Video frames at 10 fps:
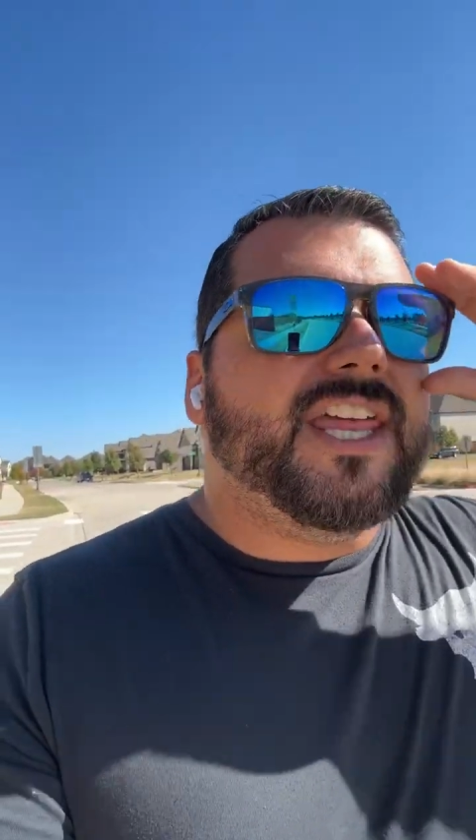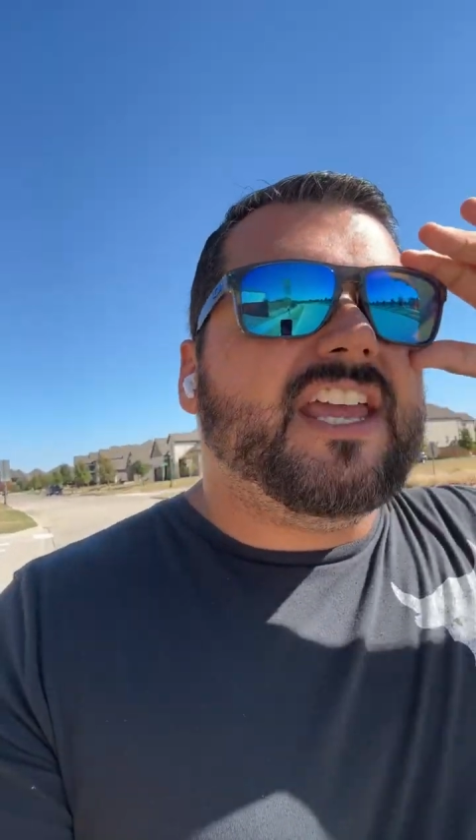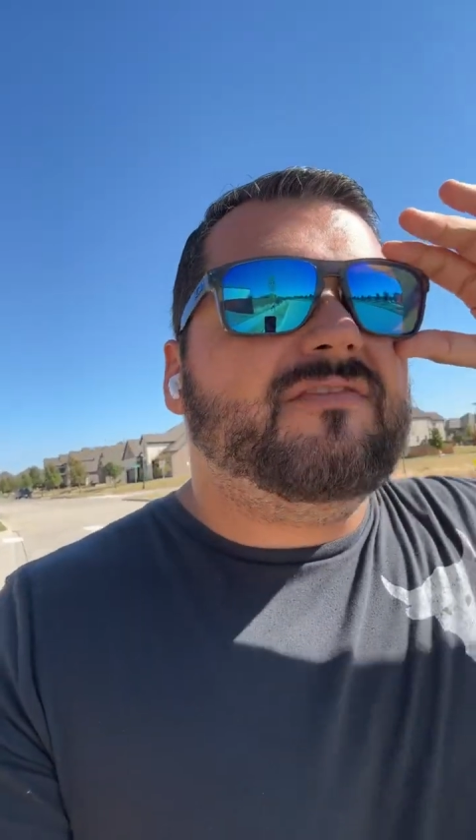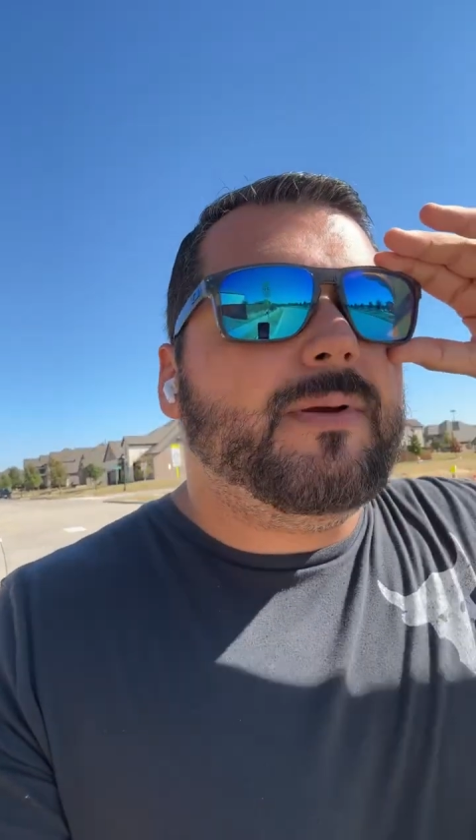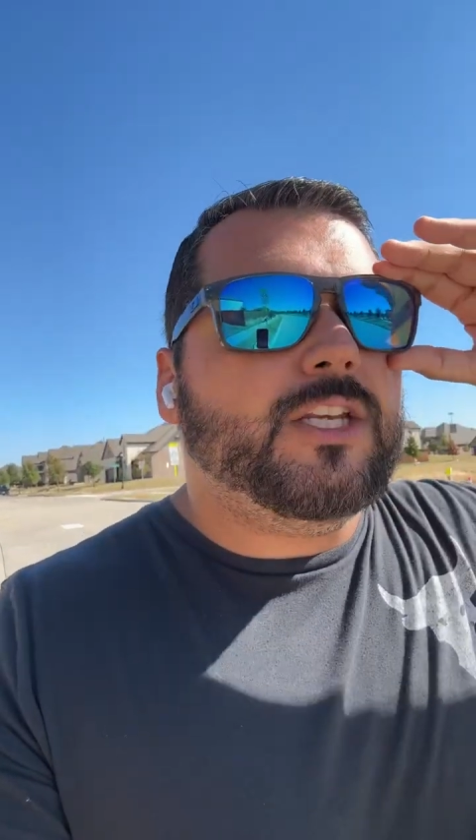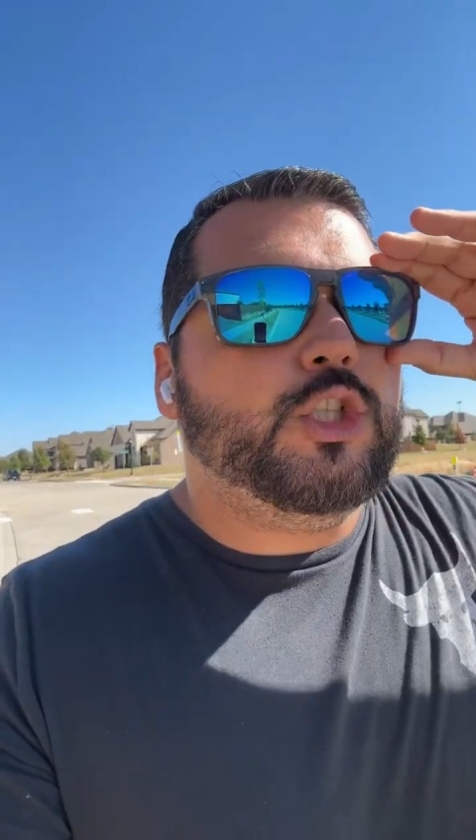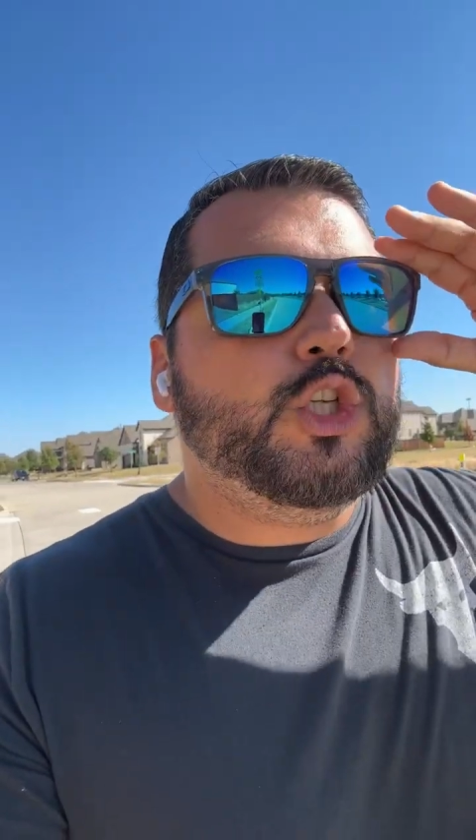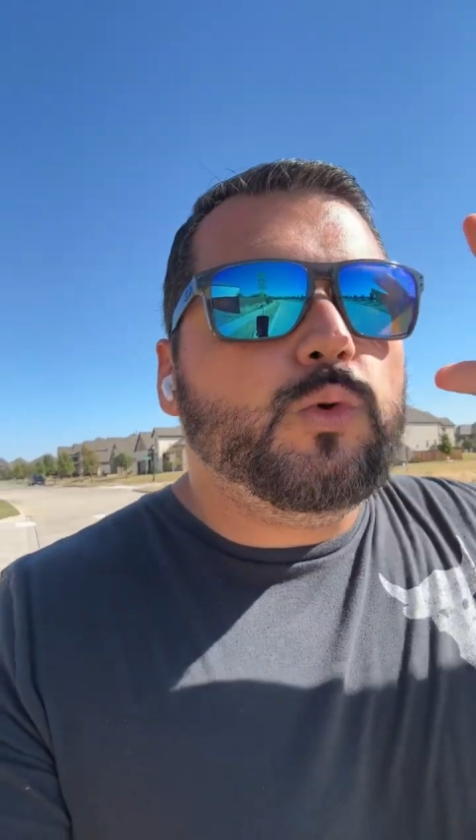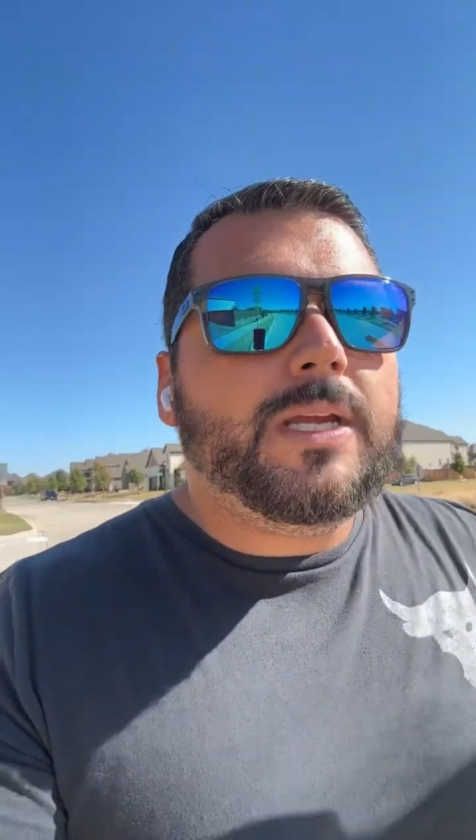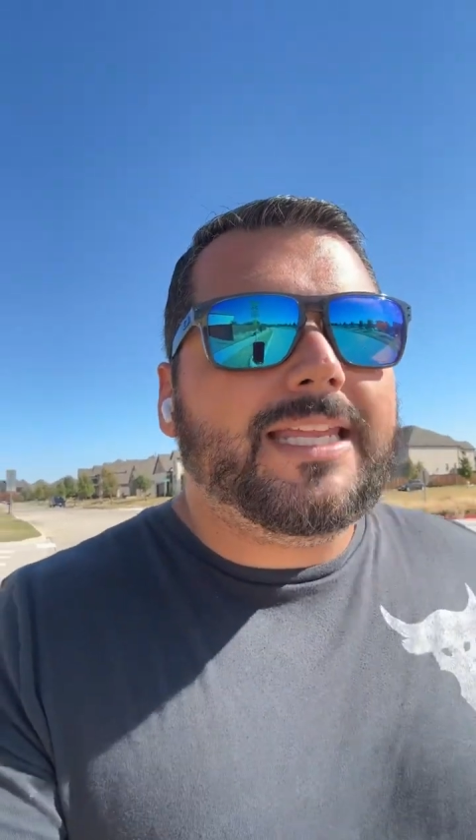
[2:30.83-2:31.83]
they've been
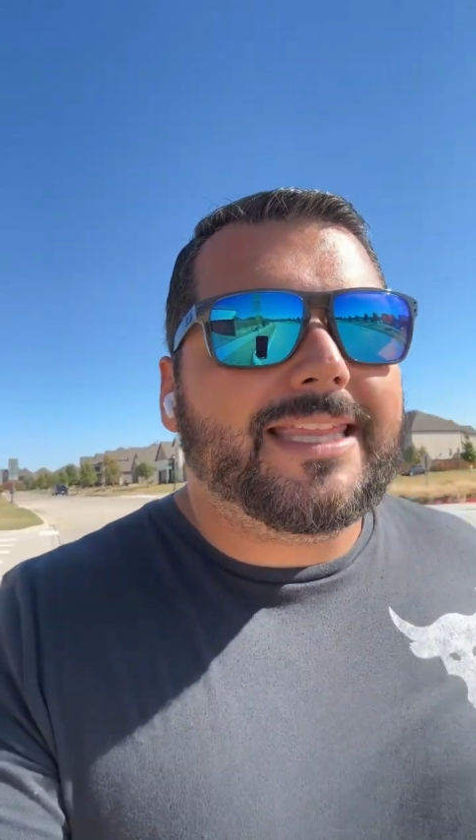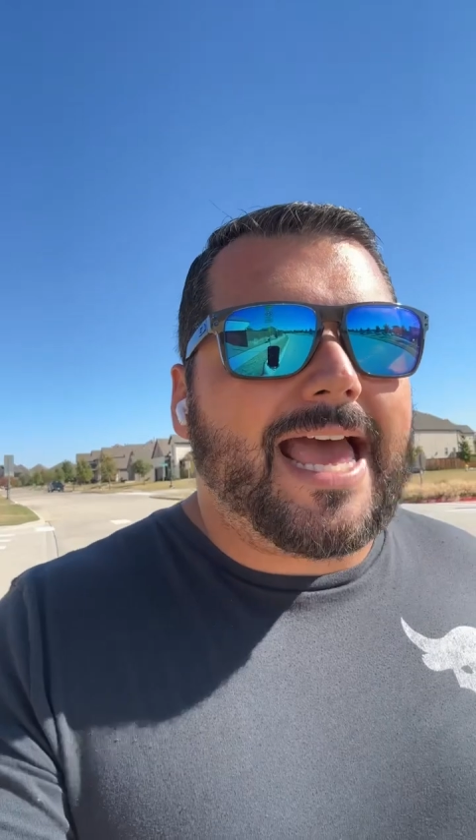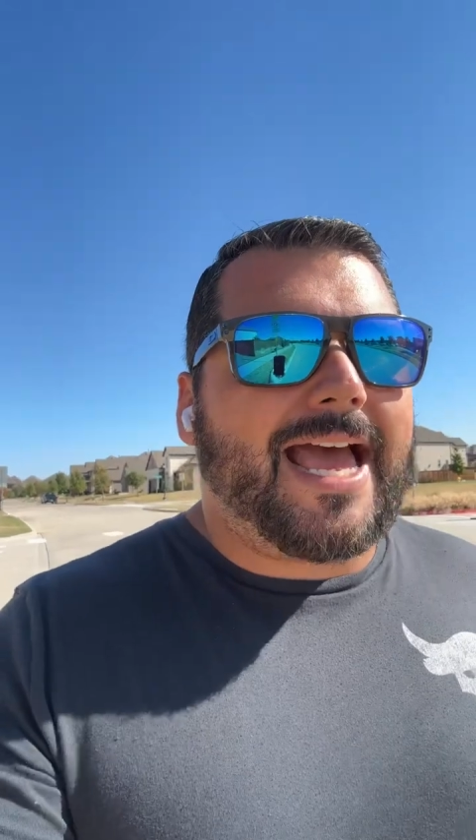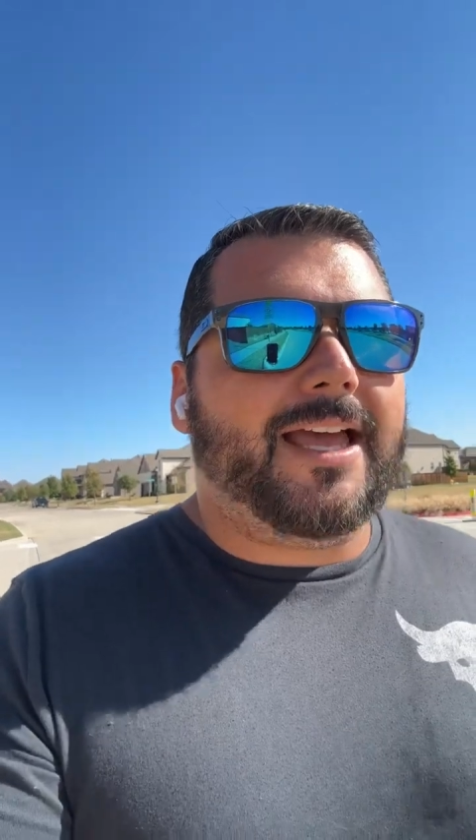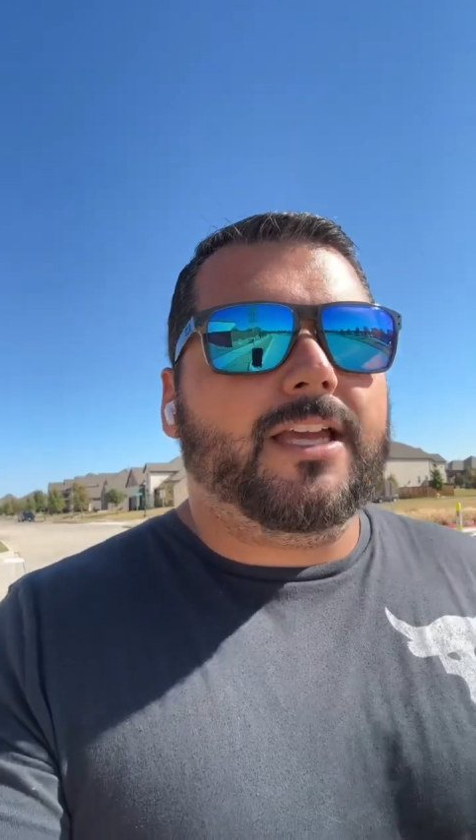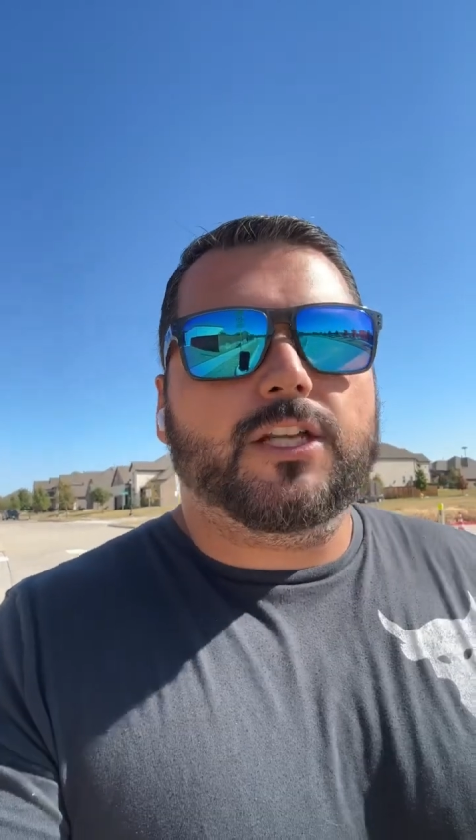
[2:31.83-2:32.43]
doing that